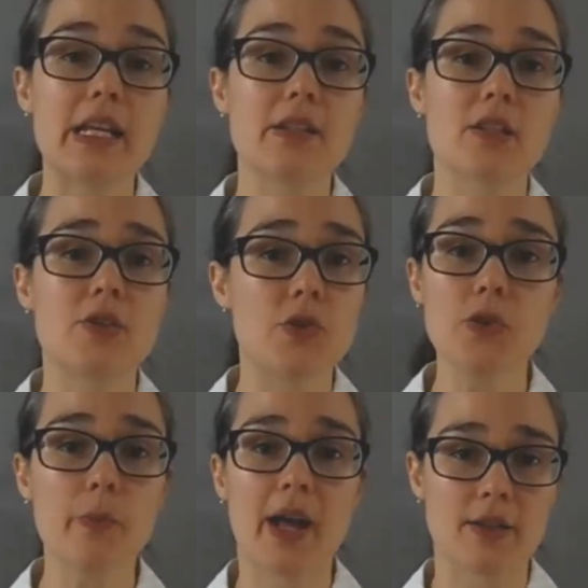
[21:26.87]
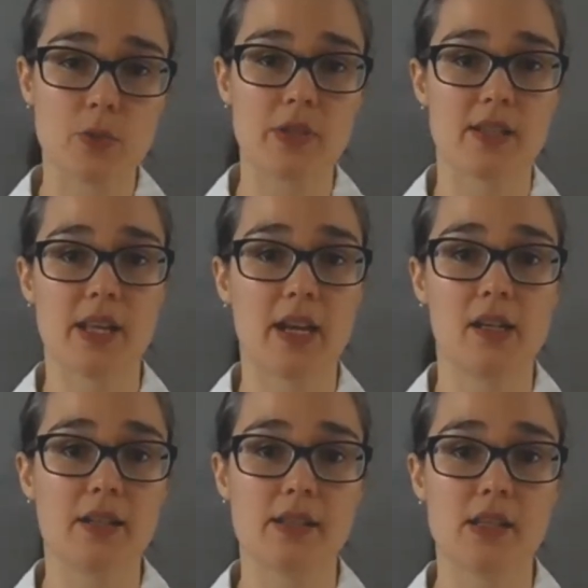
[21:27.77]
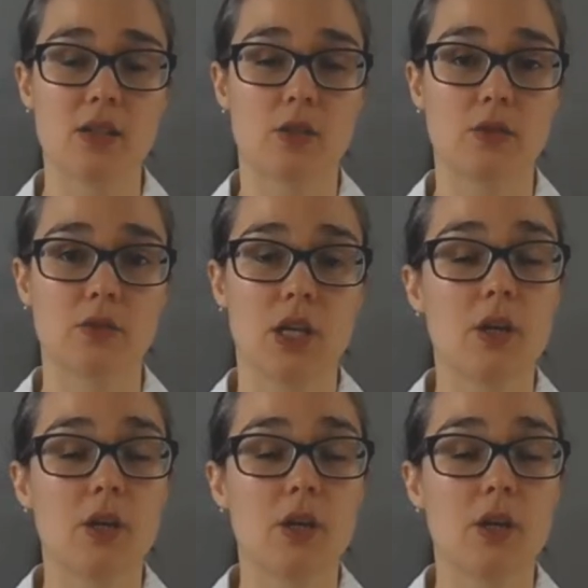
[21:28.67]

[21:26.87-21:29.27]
need to do much with stainless steel.